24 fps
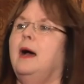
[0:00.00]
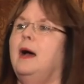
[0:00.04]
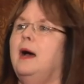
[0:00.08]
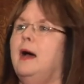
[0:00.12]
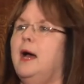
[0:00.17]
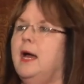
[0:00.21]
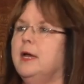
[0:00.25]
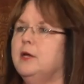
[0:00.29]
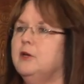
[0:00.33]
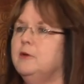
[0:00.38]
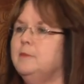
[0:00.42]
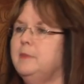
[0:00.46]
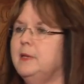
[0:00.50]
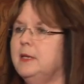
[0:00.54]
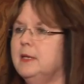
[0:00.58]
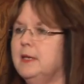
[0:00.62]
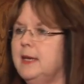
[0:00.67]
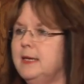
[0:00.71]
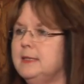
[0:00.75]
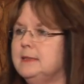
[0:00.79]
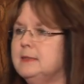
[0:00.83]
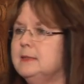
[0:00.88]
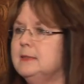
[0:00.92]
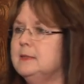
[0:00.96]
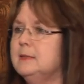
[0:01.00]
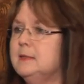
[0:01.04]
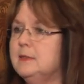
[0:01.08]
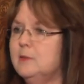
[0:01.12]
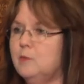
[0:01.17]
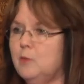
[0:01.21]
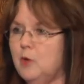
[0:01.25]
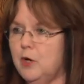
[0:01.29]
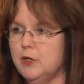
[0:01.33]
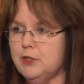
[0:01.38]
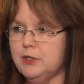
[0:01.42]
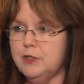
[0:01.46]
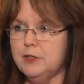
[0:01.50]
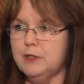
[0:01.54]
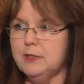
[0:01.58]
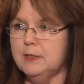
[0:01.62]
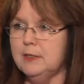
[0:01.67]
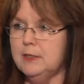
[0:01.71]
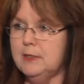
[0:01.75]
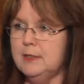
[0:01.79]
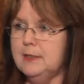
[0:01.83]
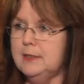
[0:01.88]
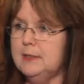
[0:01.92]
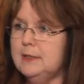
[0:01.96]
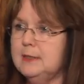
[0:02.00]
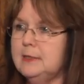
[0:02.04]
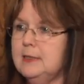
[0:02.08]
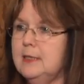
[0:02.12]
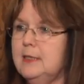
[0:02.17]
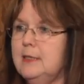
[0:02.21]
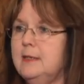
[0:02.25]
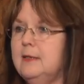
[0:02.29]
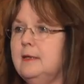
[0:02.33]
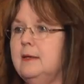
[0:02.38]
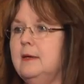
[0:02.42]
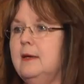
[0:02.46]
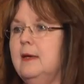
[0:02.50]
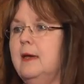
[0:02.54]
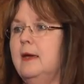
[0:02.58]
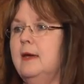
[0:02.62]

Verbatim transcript: I could be licensed in Washington, D.C.,